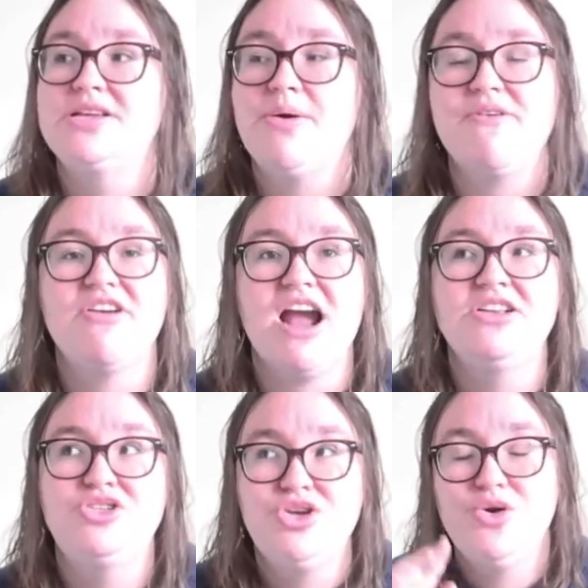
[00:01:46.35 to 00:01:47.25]
However, I
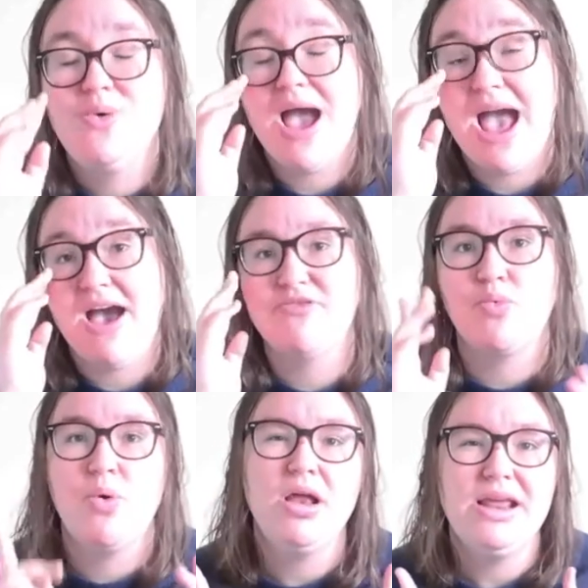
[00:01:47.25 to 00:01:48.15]
do have
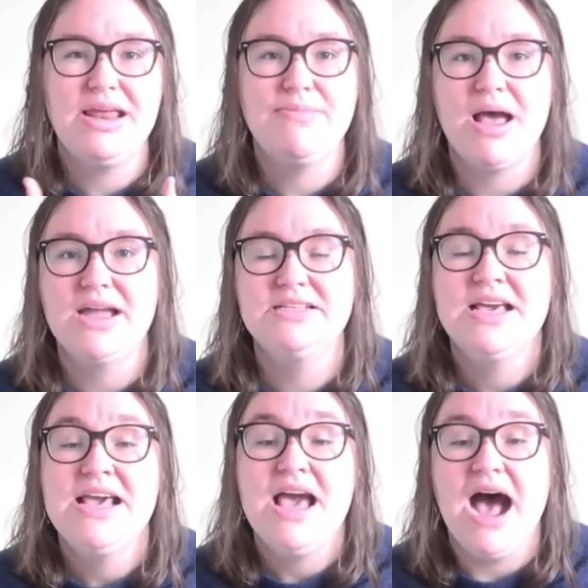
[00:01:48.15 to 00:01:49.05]
one in mind,
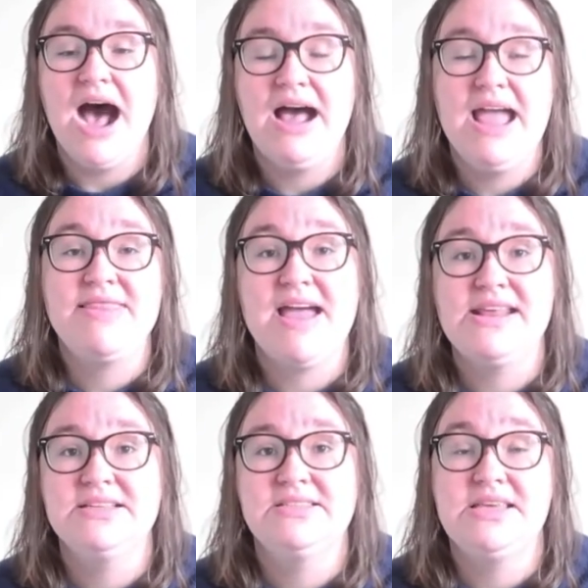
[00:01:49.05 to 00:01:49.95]
and that
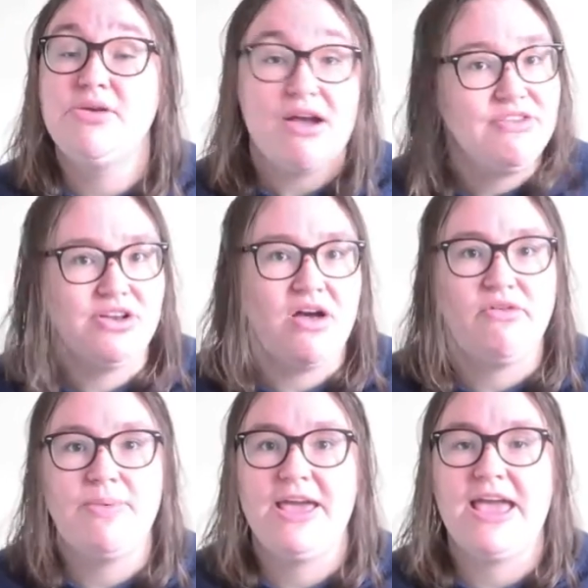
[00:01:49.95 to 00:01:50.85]
is the graphic
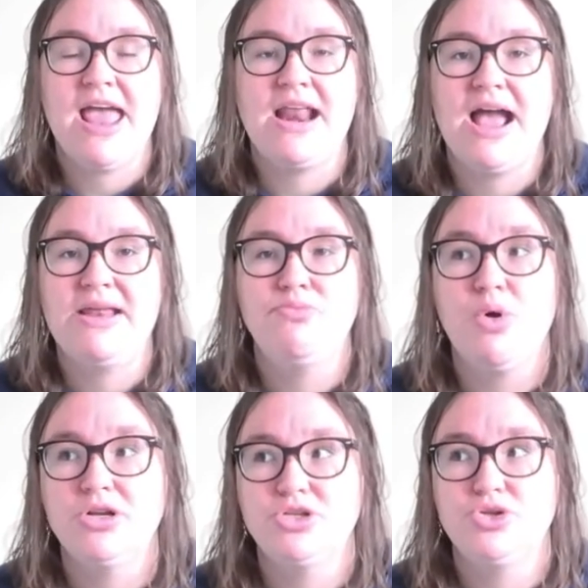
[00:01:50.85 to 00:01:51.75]
novel pick, and I
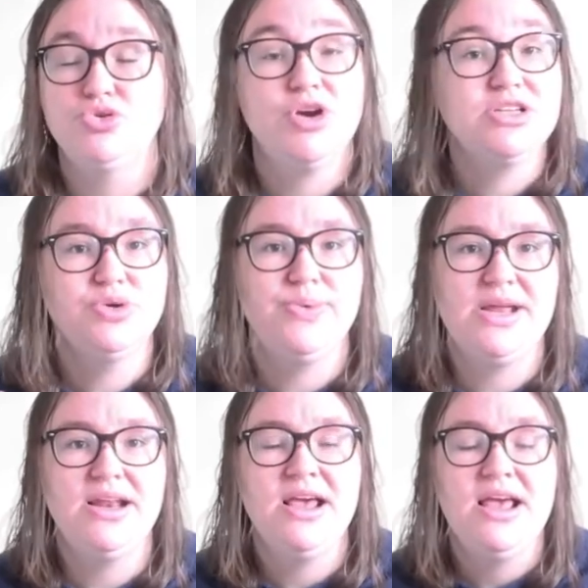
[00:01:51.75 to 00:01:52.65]
want to try to
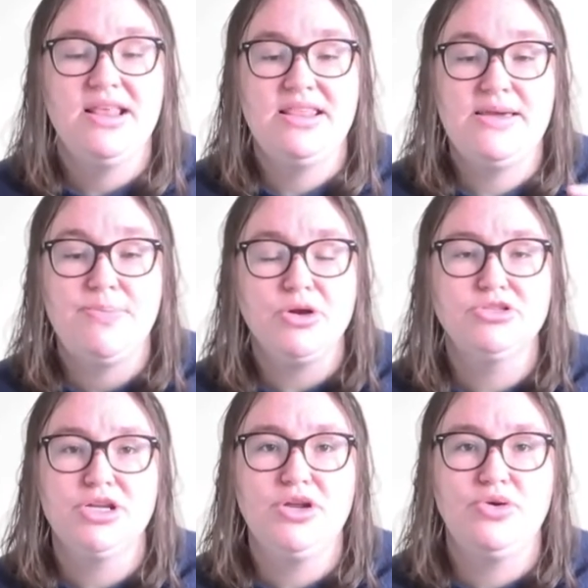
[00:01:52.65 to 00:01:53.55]
read the
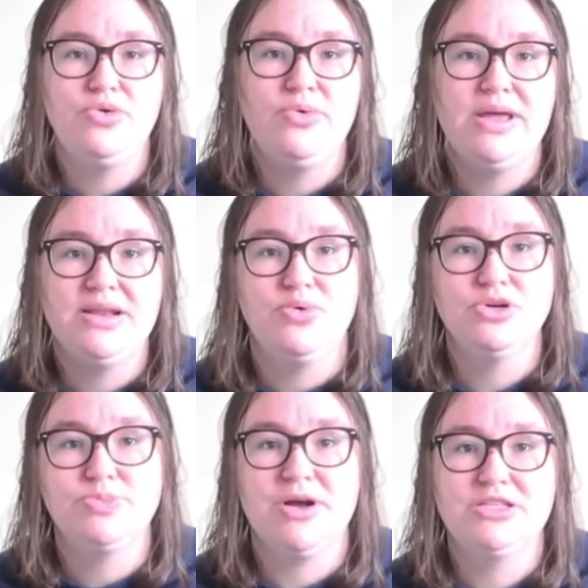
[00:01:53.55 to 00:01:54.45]
person who it
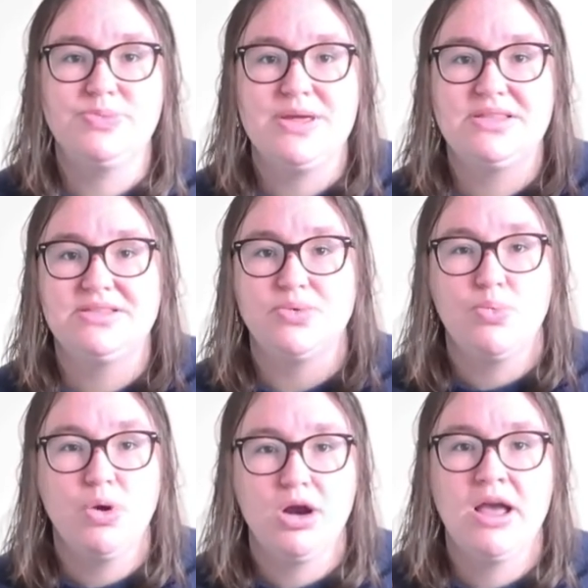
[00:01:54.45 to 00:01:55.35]
corresponds with's
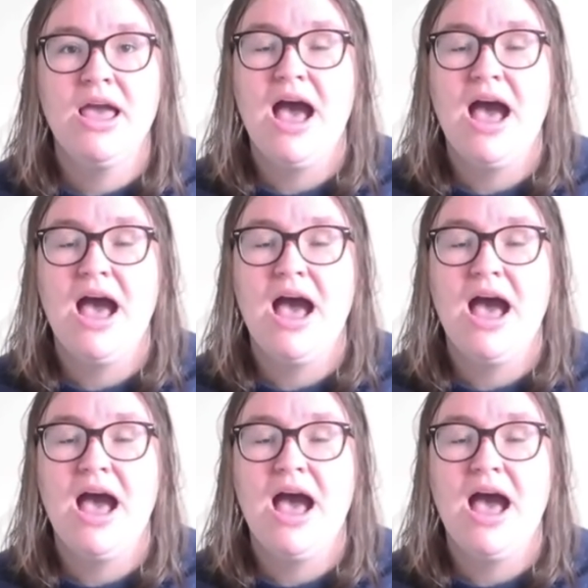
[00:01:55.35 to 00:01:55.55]
work.